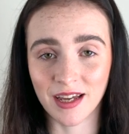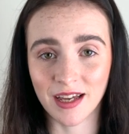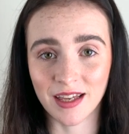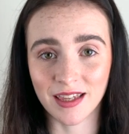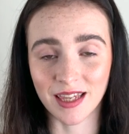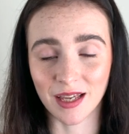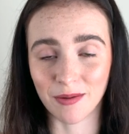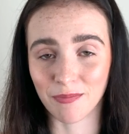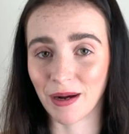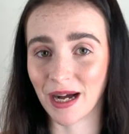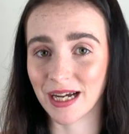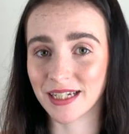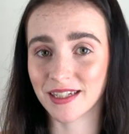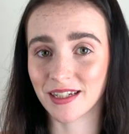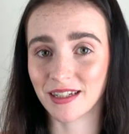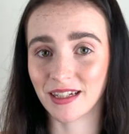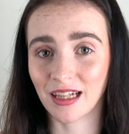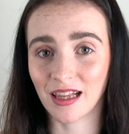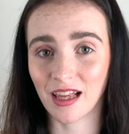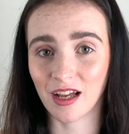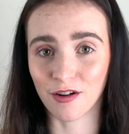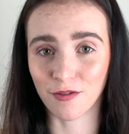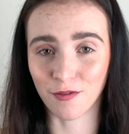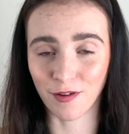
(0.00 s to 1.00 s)
The
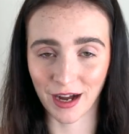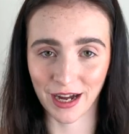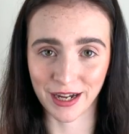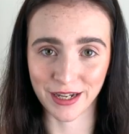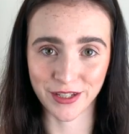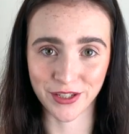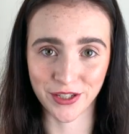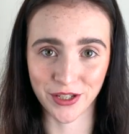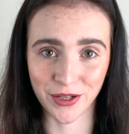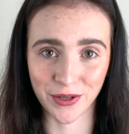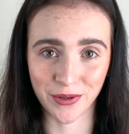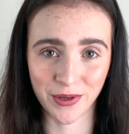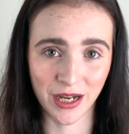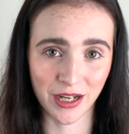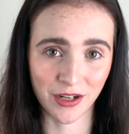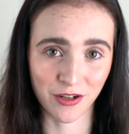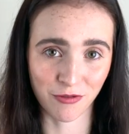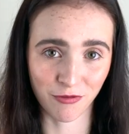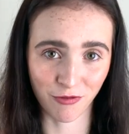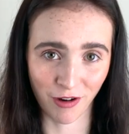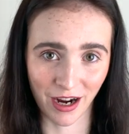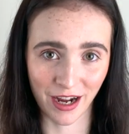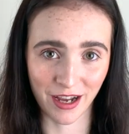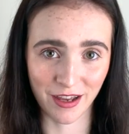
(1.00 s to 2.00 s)
Battle of Aizu had
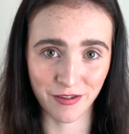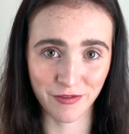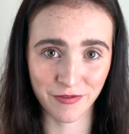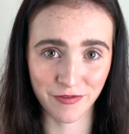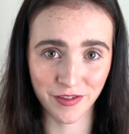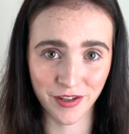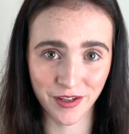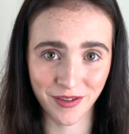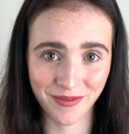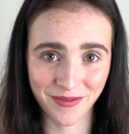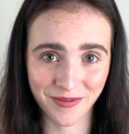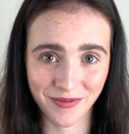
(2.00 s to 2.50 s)
arrived.